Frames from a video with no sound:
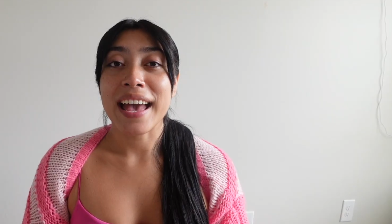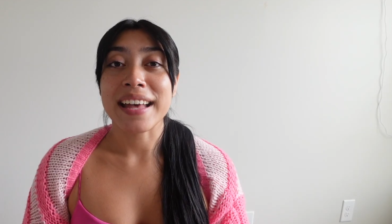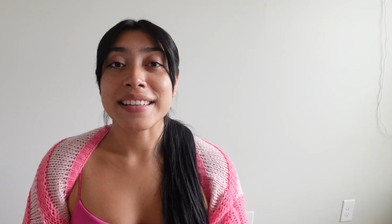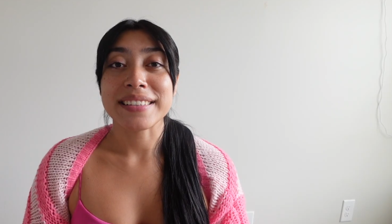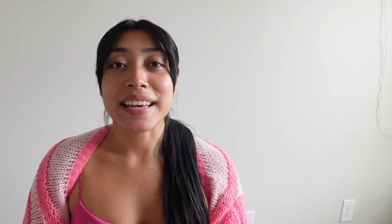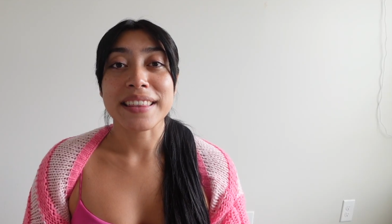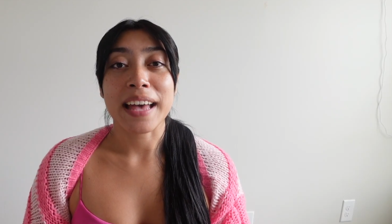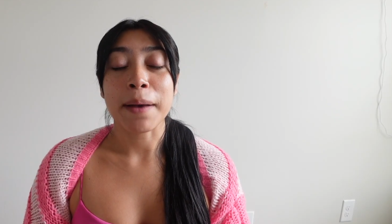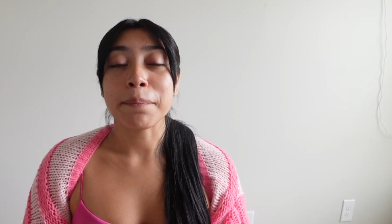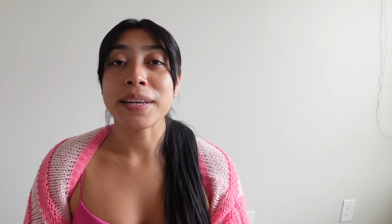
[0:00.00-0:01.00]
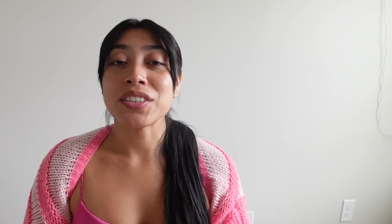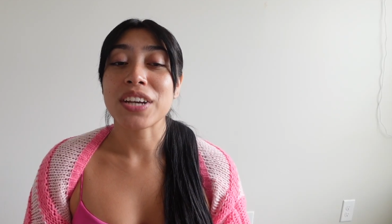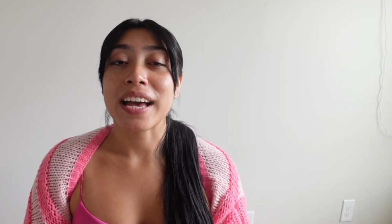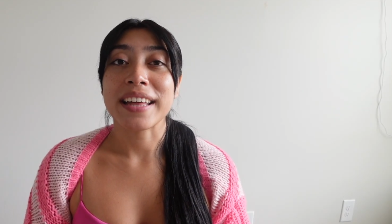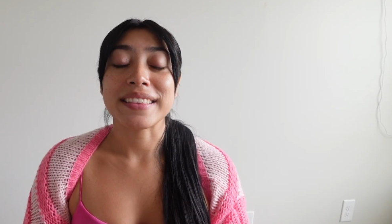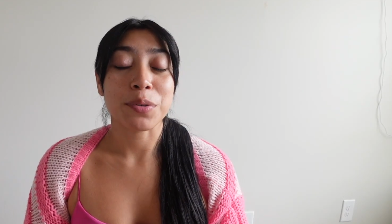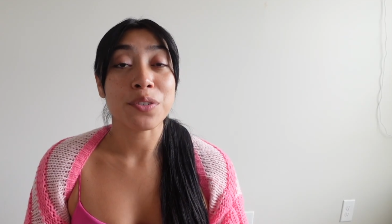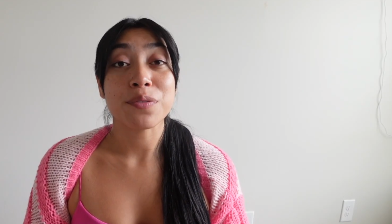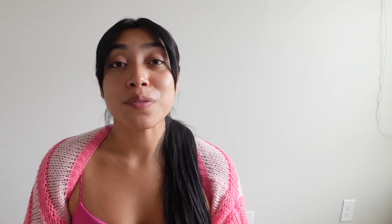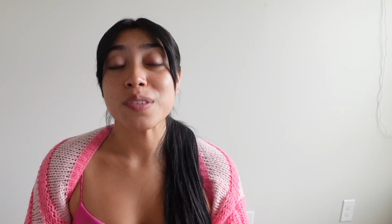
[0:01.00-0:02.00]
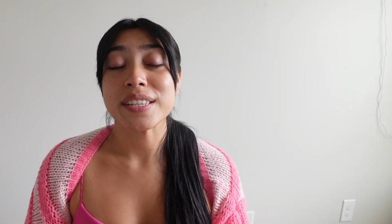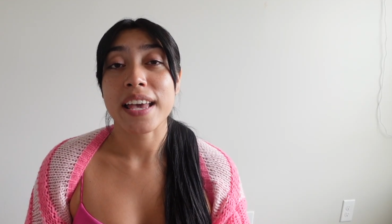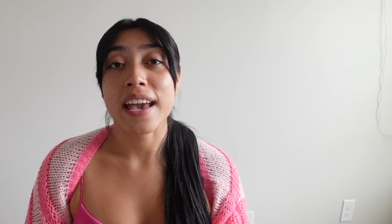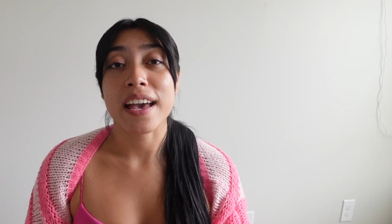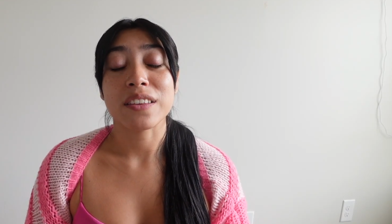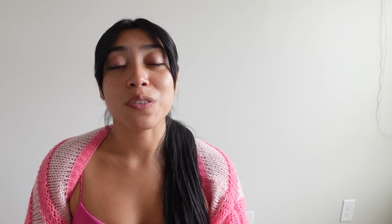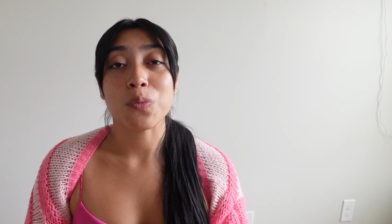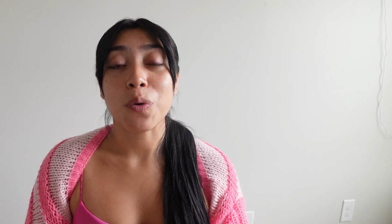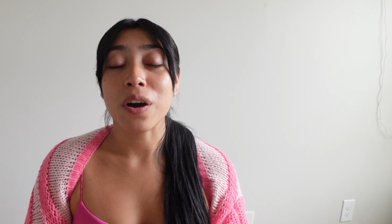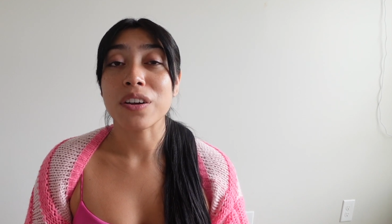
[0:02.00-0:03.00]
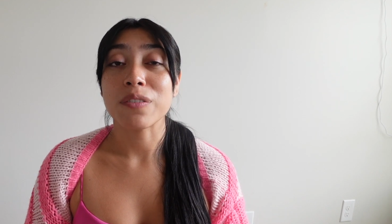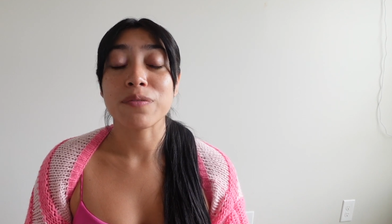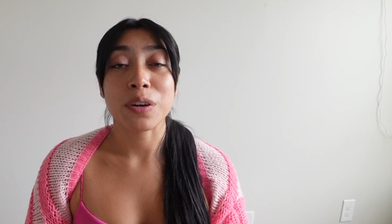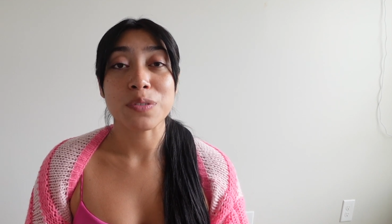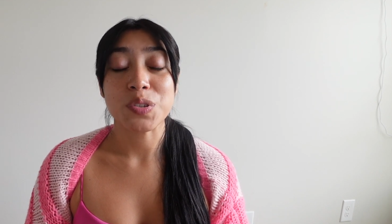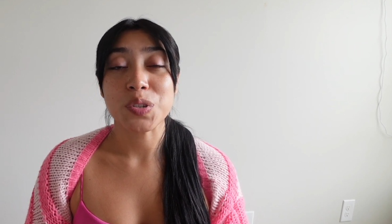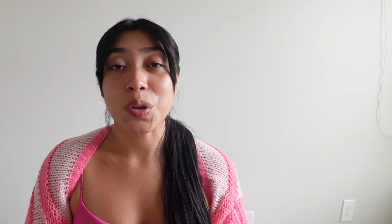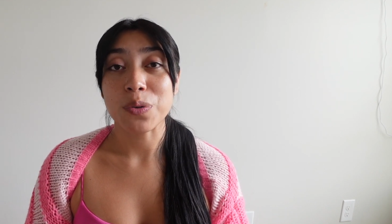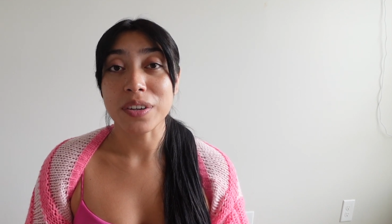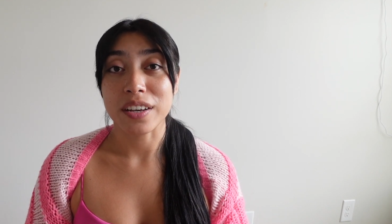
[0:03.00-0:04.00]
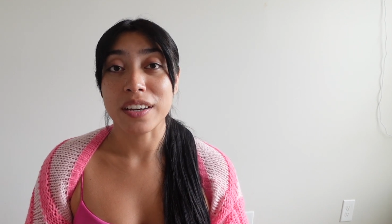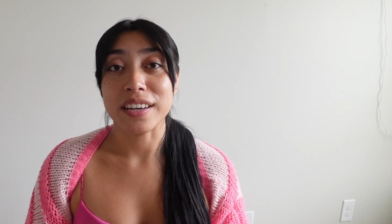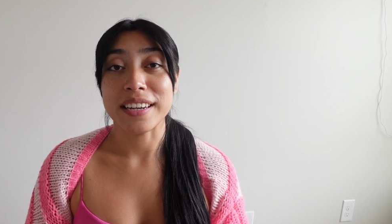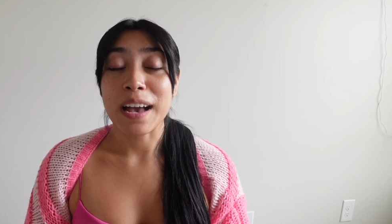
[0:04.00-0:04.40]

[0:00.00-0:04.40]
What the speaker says: and that beach had beautiful sand. The water felt so good.